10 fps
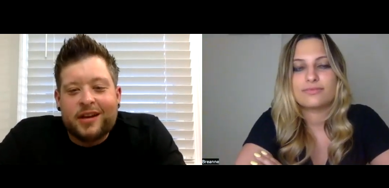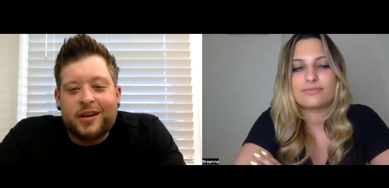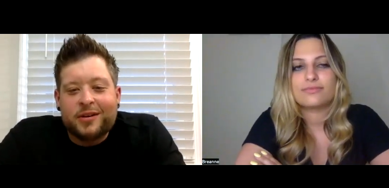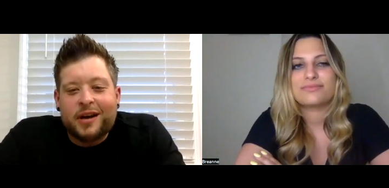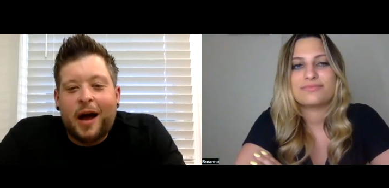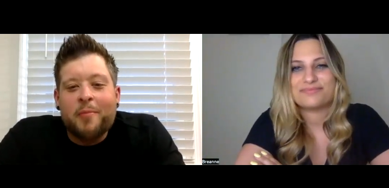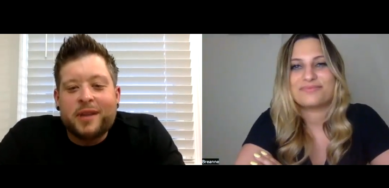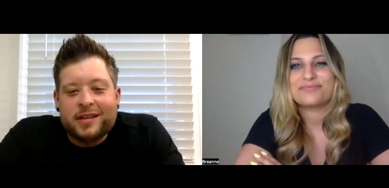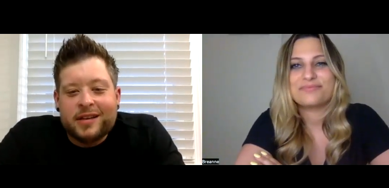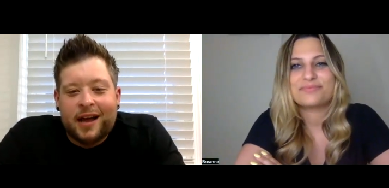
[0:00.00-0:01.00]
Speaker 1: know, got me
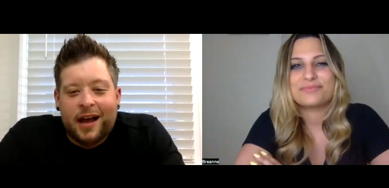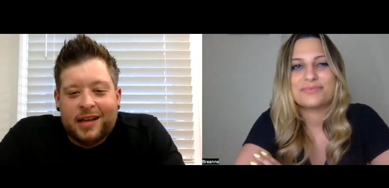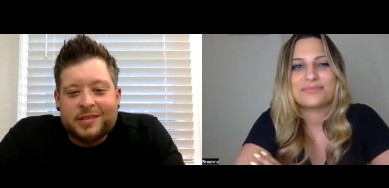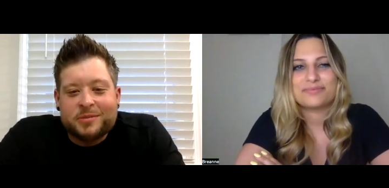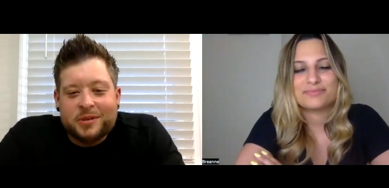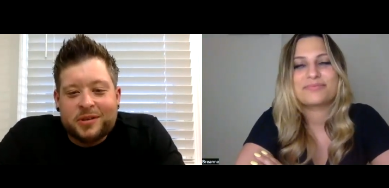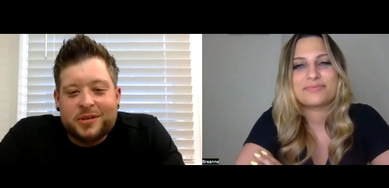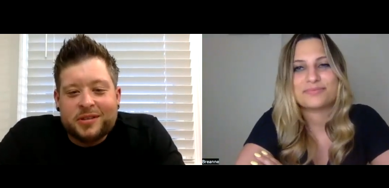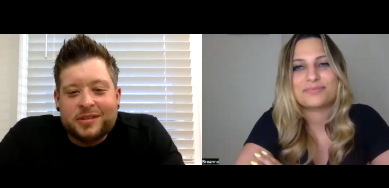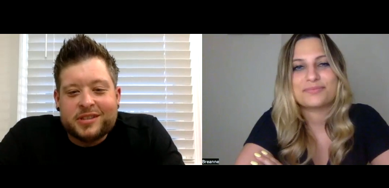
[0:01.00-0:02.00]
into the
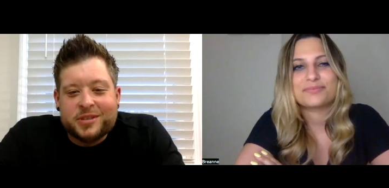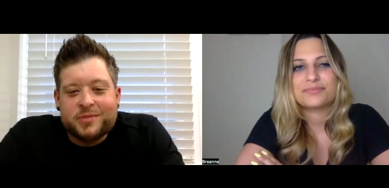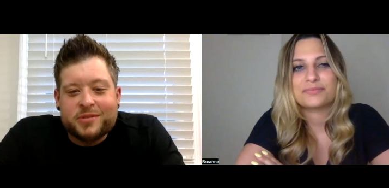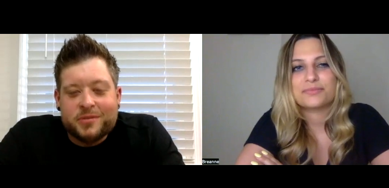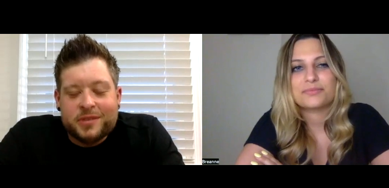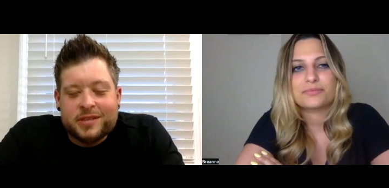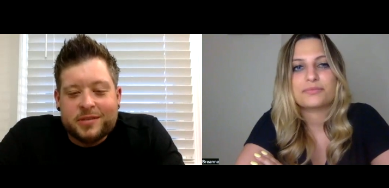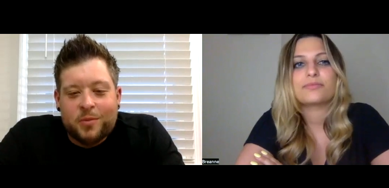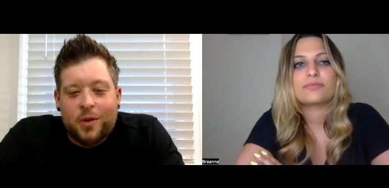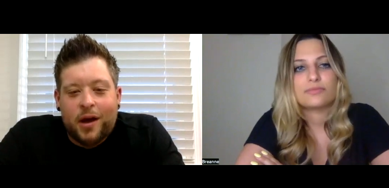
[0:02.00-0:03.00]
hospital, and she was the
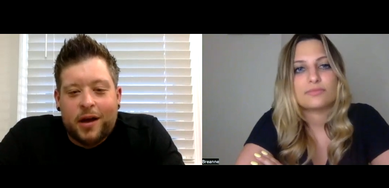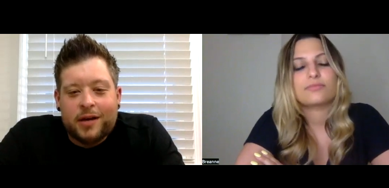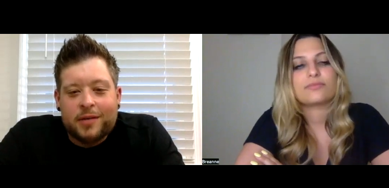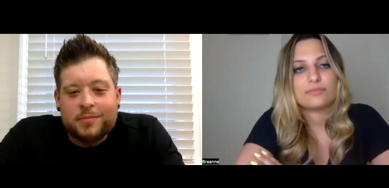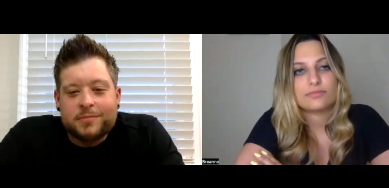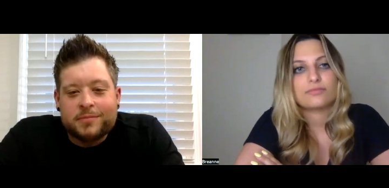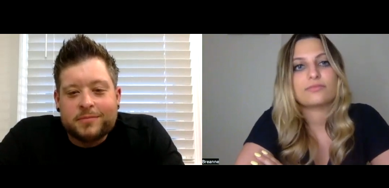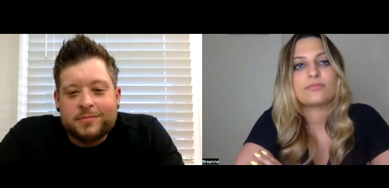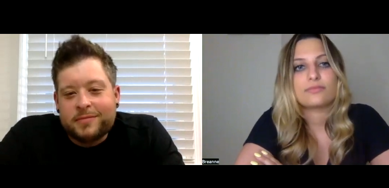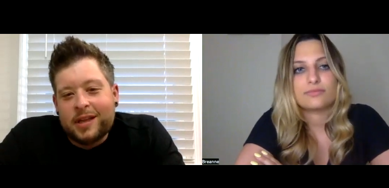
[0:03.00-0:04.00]
reason why
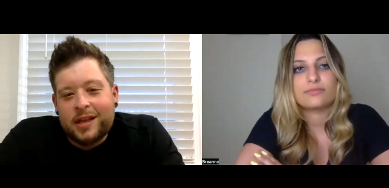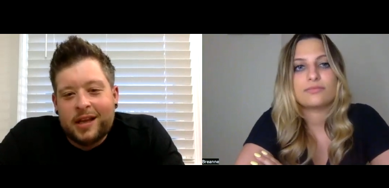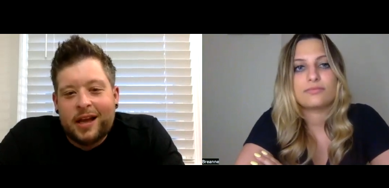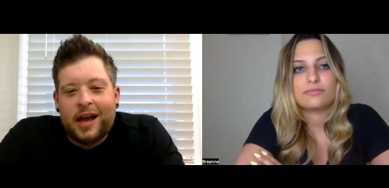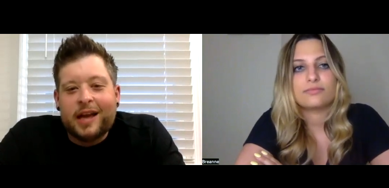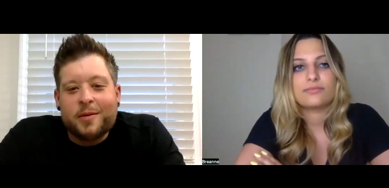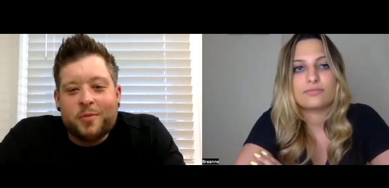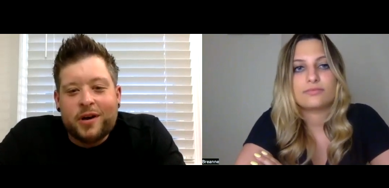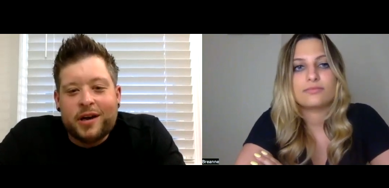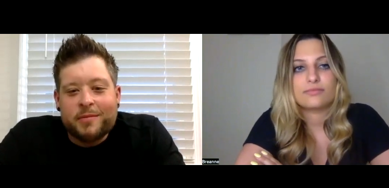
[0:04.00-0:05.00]
I am
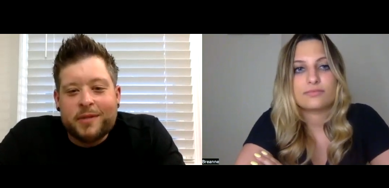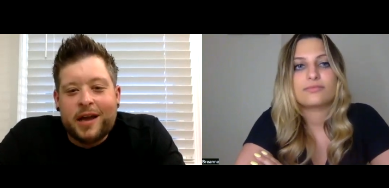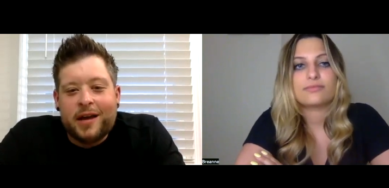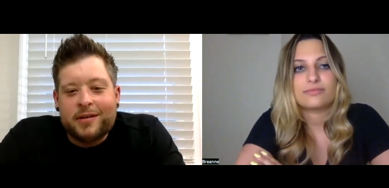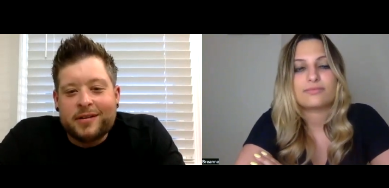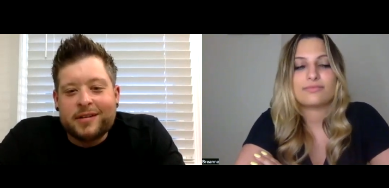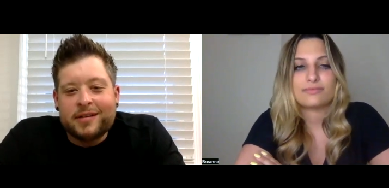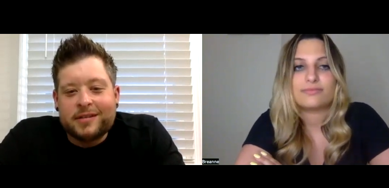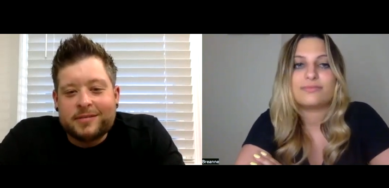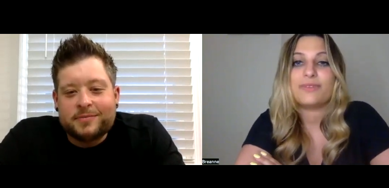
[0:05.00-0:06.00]
where I am now.
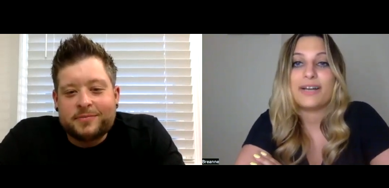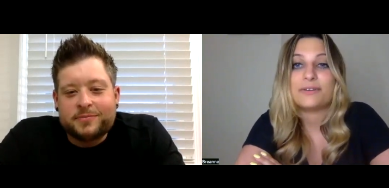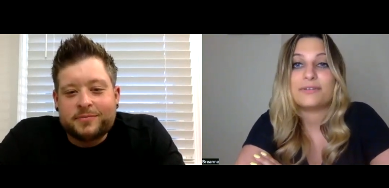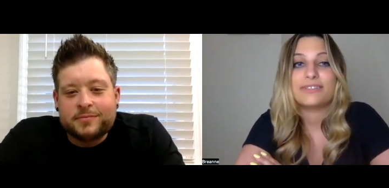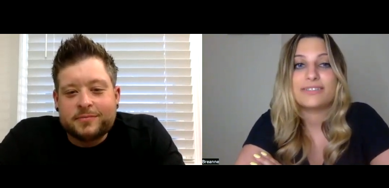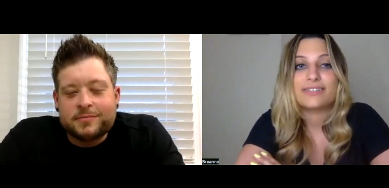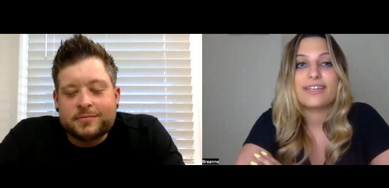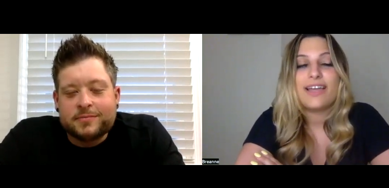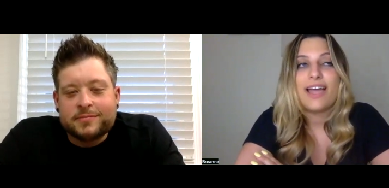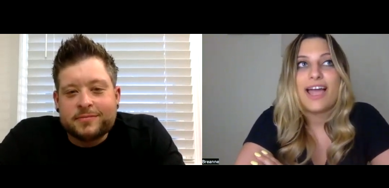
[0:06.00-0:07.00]
Speaker 2: Wow.
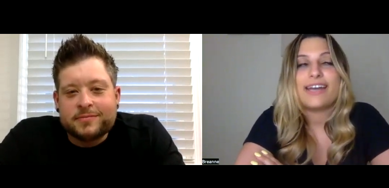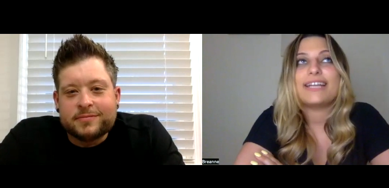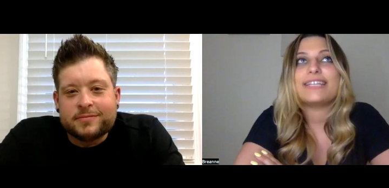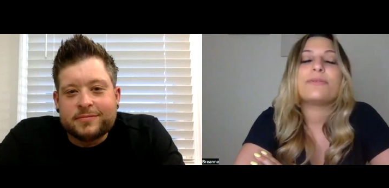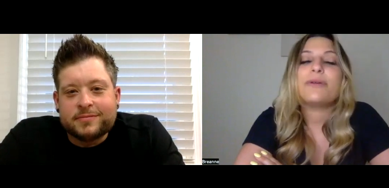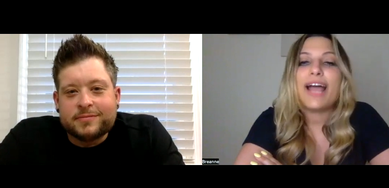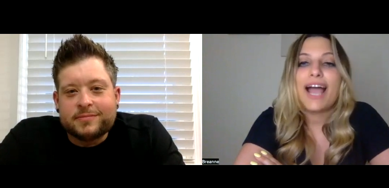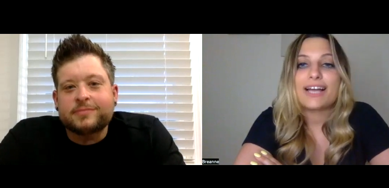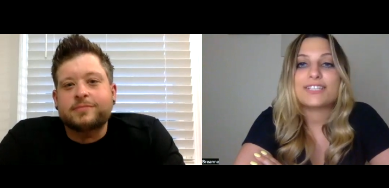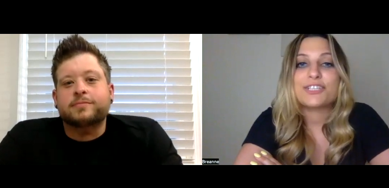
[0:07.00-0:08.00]
And I did want to
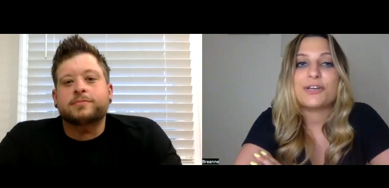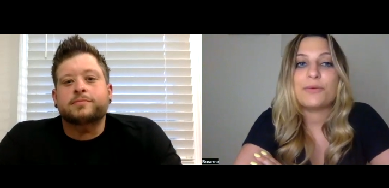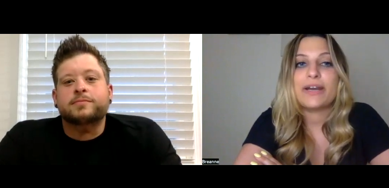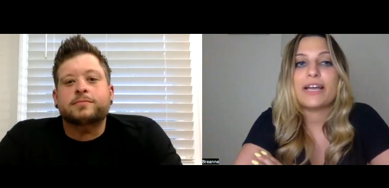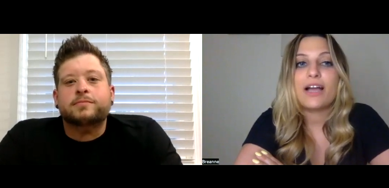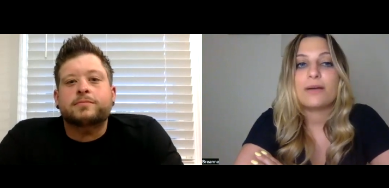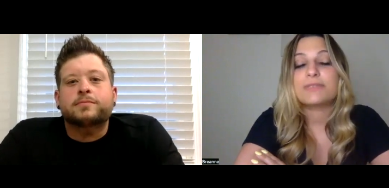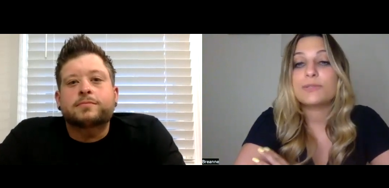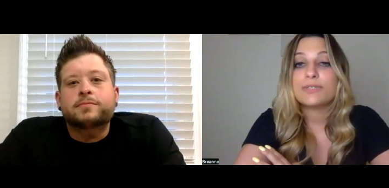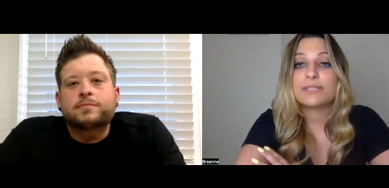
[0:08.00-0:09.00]
ask you, when it
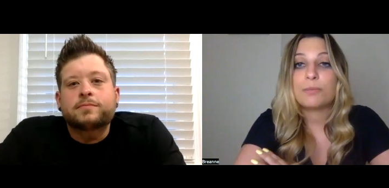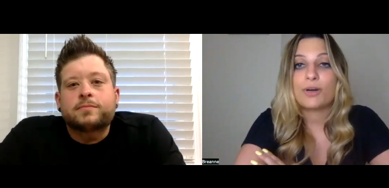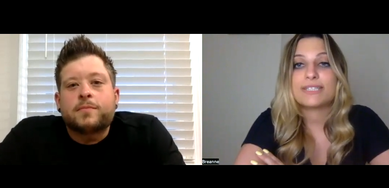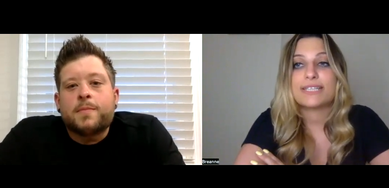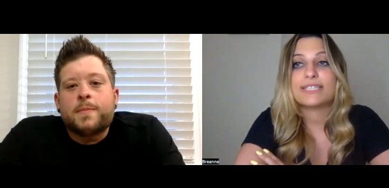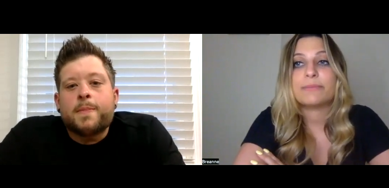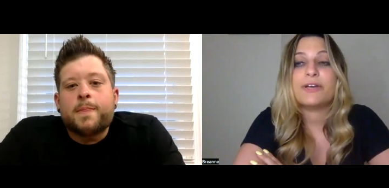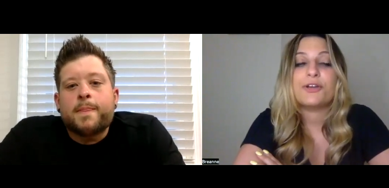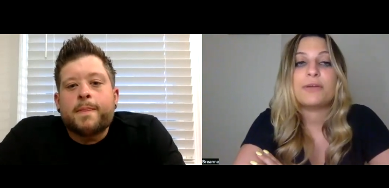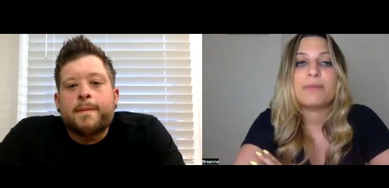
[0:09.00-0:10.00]
comes to a support system, I
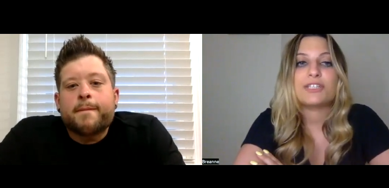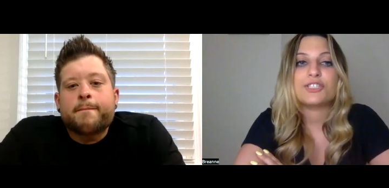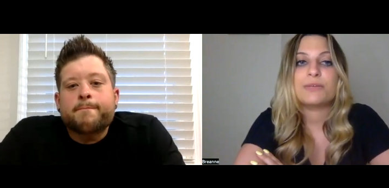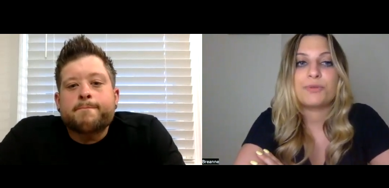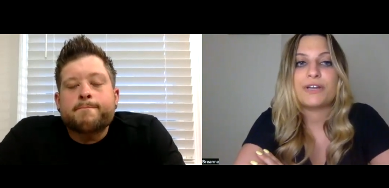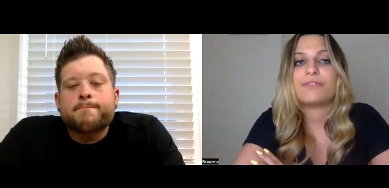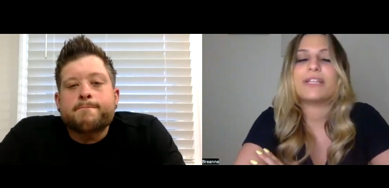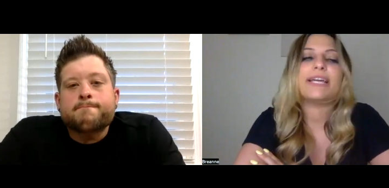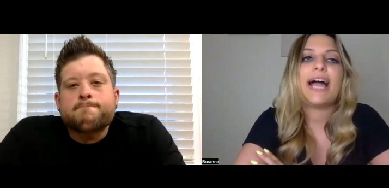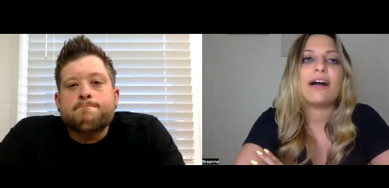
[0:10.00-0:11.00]
know you mentioned
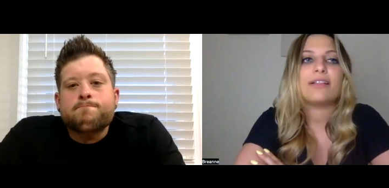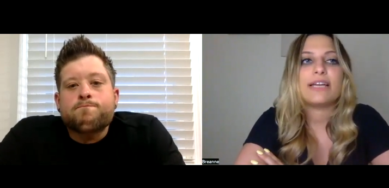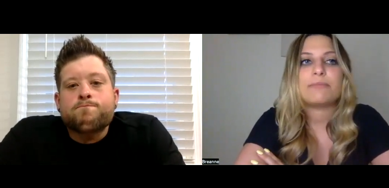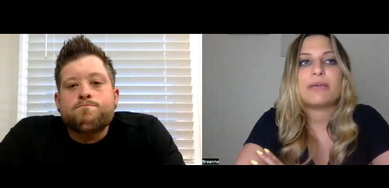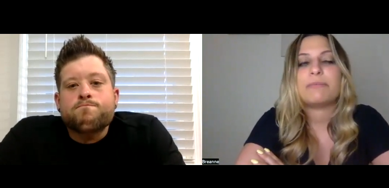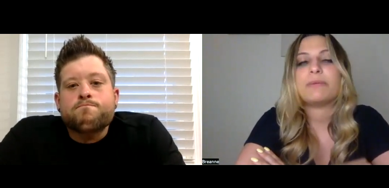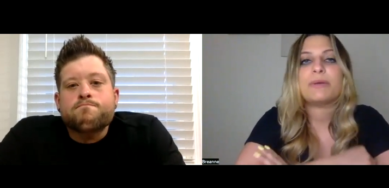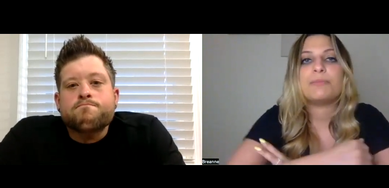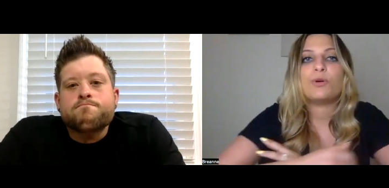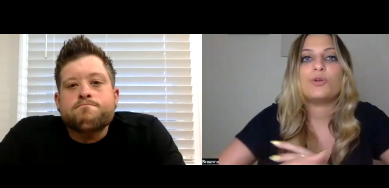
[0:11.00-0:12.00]
briefly how, like, maybe people